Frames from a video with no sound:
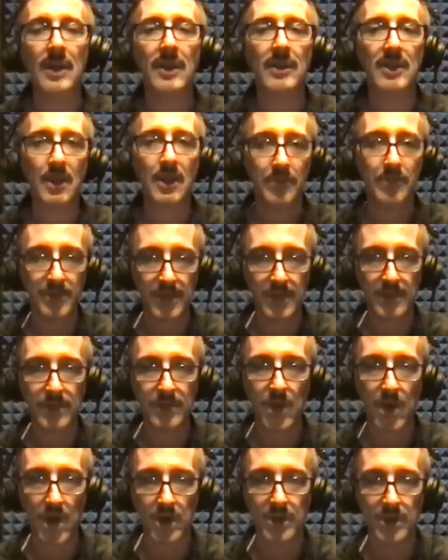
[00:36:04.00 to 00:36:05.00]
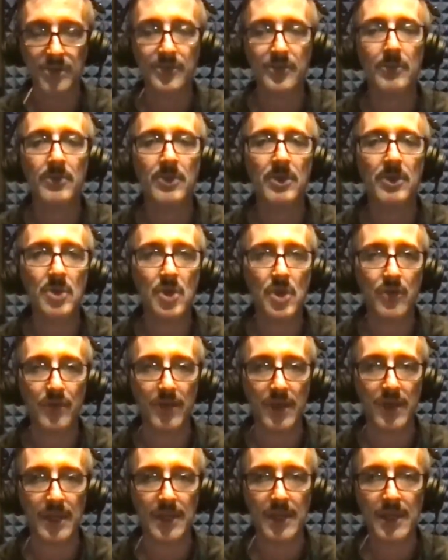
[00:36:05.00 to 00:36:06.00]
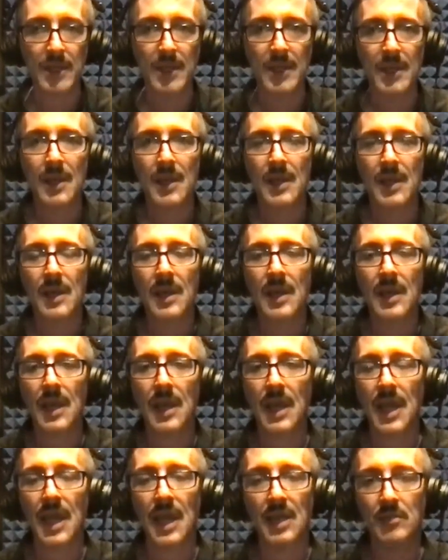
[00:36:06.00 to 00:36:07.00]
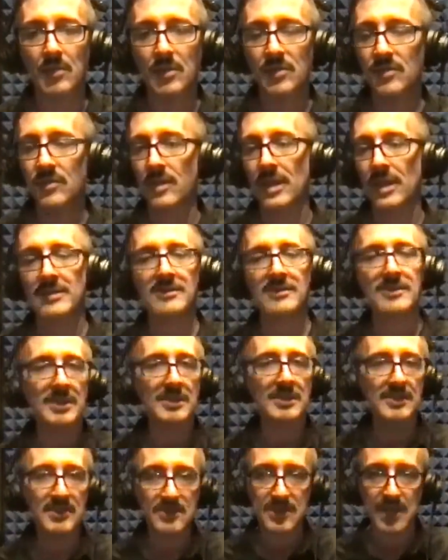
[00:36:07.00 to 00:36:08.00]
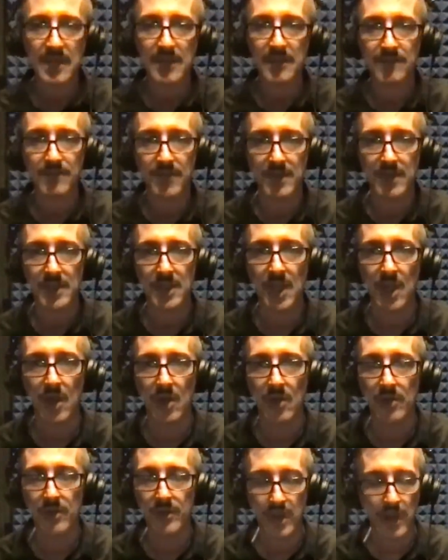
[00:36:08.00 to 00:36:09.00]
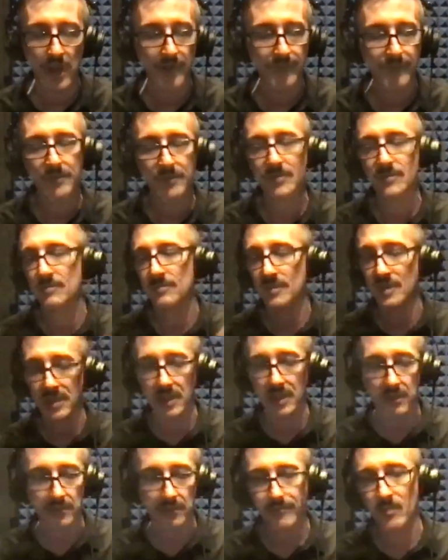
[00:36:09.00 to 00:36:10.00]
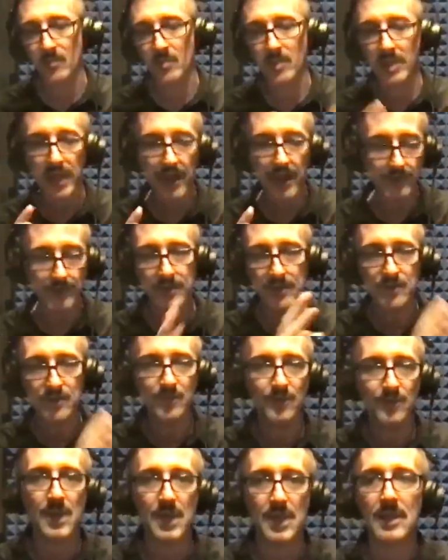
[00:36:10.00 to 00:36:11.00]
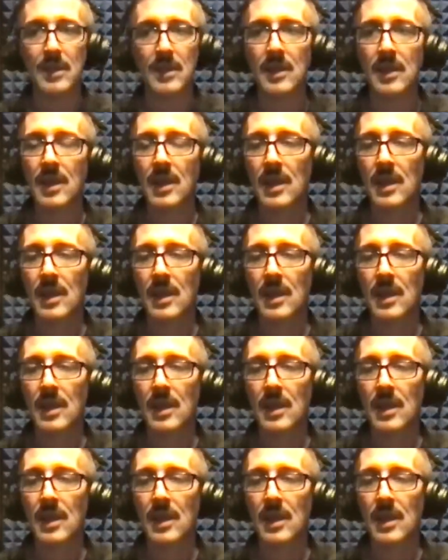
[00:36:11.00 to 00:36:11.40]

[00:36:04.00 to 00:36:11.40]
and a couple of the other artists from the movie. And it was like a 60-second video, and they offered, whatever, this fee.